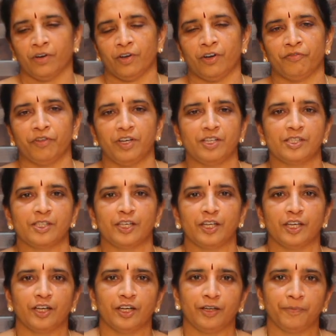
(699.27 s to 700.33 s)
All of you listen
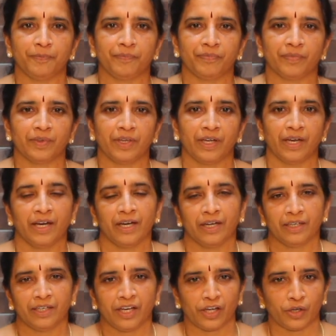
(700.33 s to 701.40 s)
here.
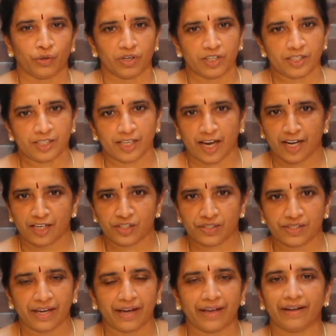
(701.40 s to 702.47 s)
Take your
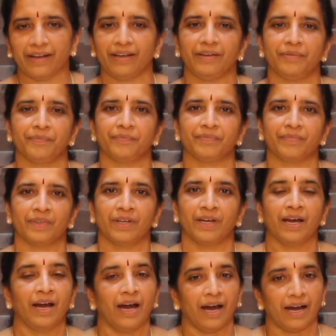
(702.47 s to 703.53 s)
science diary
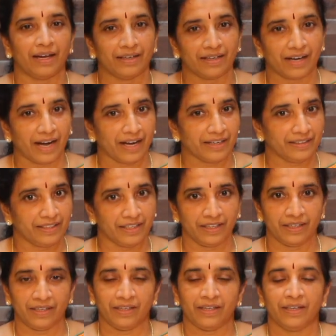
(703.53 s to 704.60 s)
and write
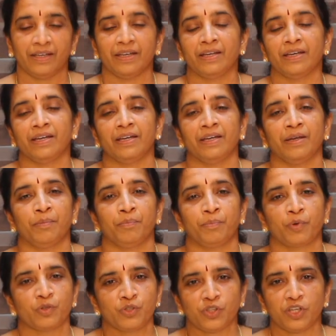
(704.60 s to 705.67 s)
the
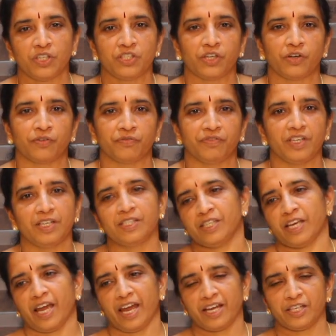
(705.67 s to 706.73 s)
procedure of
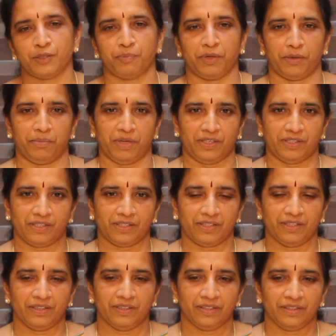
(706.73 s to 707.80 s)
these experiments.
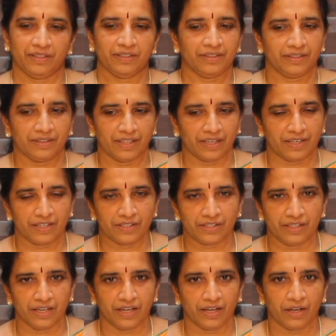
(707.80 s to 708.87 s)
That is
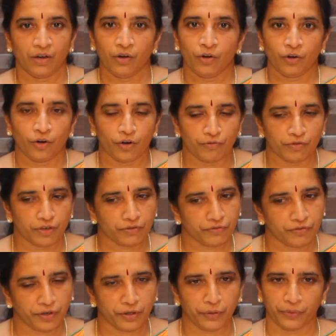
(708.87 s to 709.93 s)
the homework
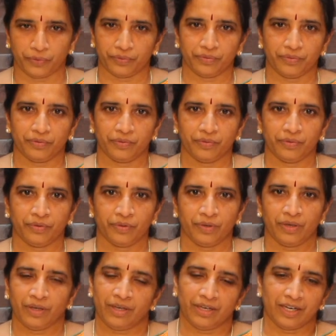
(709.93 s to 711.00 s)
for you.
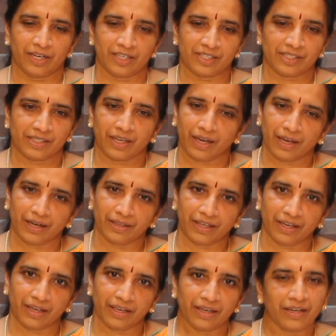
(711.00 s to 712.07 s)
Let us see in
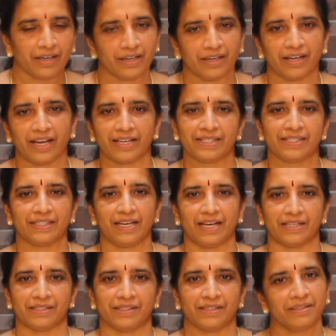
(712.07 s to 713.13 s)
the next
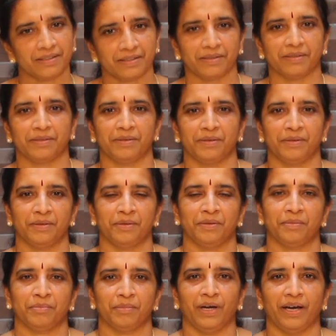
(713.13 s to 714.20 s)
class.
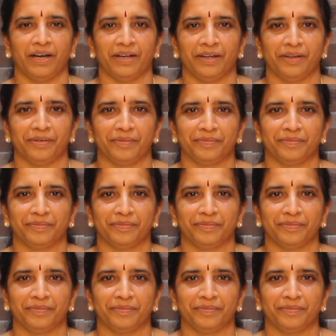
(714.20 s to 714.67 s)
Bye.